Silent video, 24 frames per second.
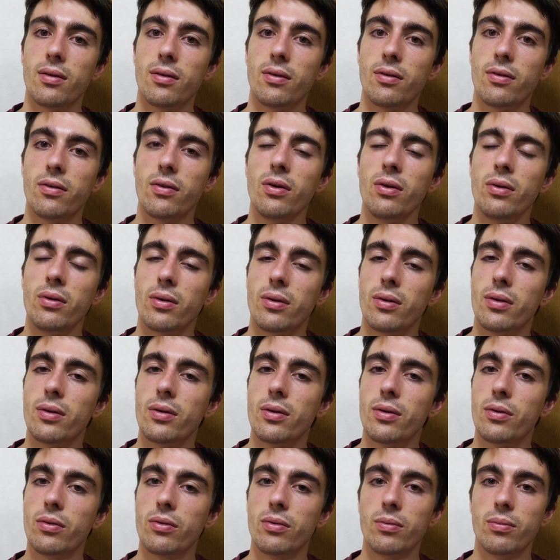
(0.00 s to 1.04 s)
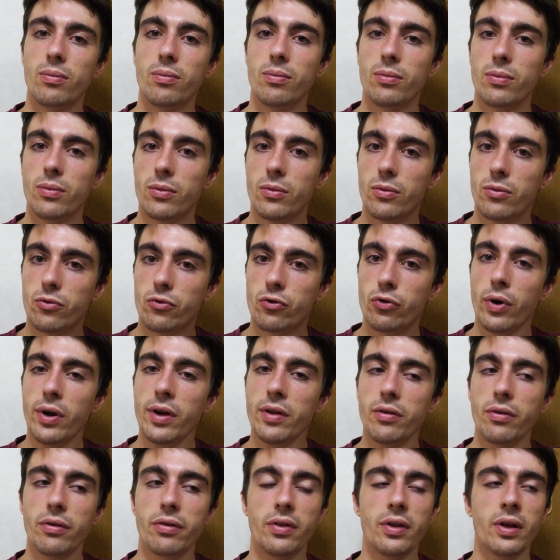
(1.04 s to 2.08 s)
So try
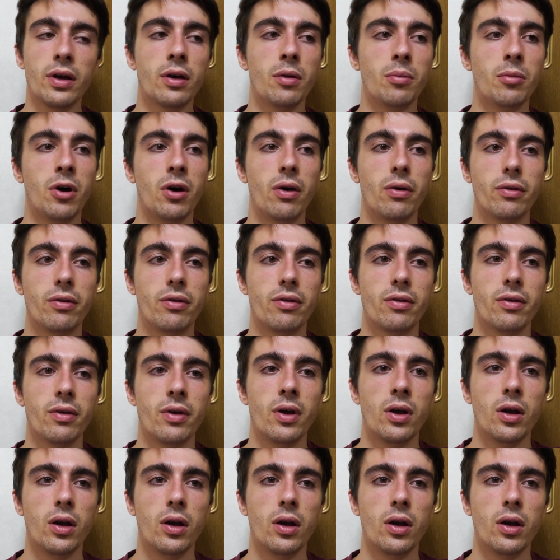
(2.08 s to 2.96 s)
to think about,